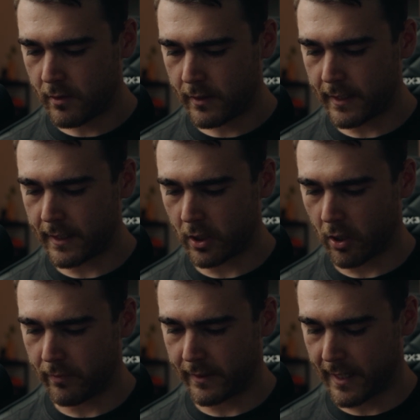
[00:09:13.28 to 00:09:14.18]
Going to get a
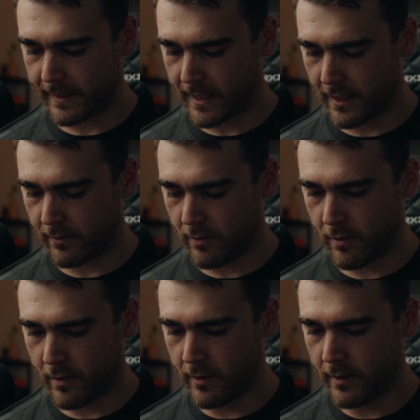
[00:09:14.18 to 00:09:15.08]
Goblin Gang down.
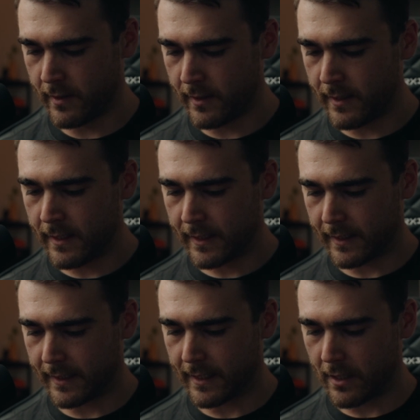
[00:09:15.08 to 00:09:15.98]

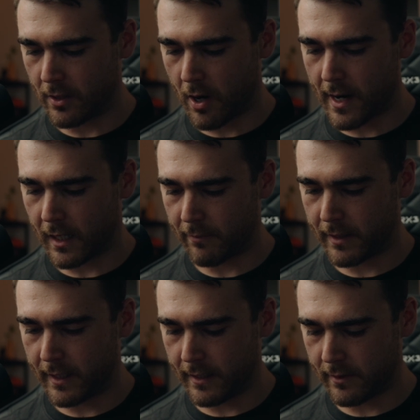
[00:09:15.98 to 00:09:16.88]
Going to get a Knight up
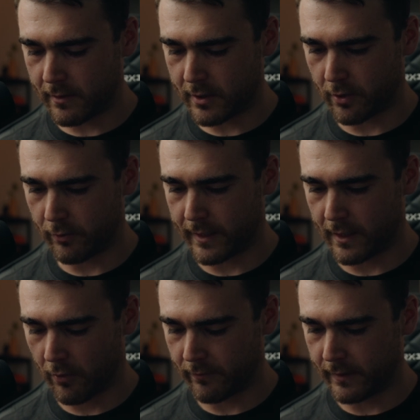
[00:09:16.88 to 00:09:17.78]
here so that we
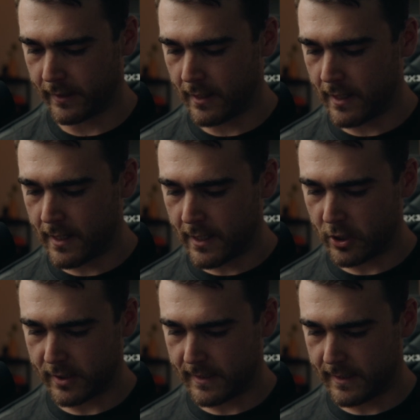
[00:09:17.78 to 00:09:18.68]
can hopefully
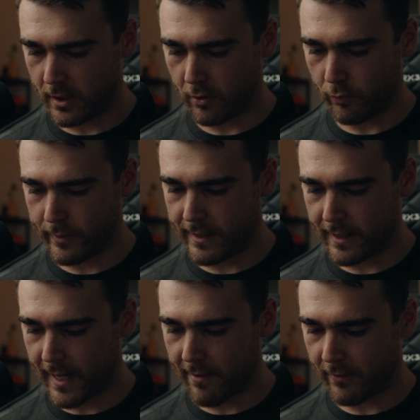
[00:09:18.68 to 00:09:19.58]
just deal with
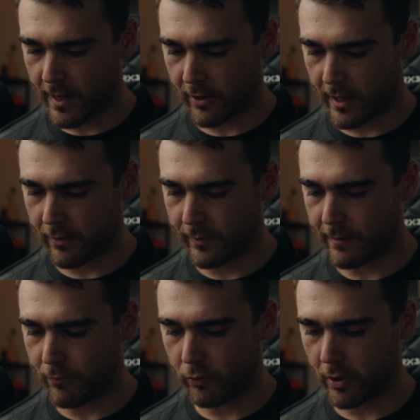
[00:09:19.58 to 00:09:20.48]
that Firecracker. We're
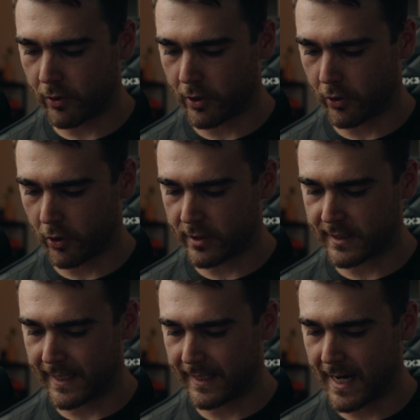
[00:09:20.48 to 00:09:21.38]
going to pull the Hog
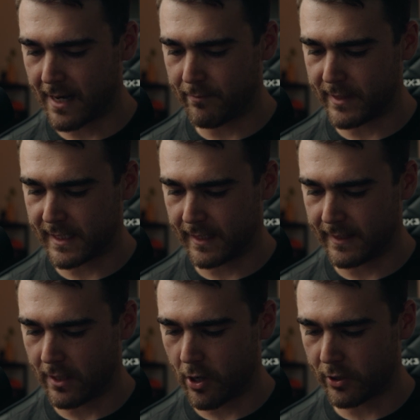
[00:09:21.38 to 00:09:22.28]
across, again missing
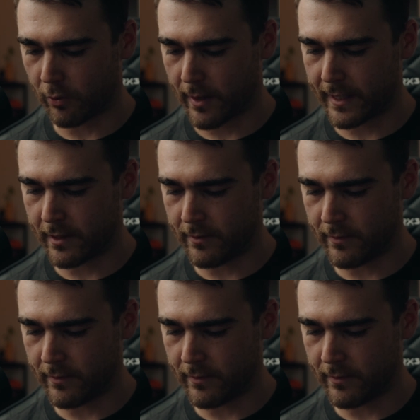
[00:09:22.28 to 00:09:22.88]
the Earthquake.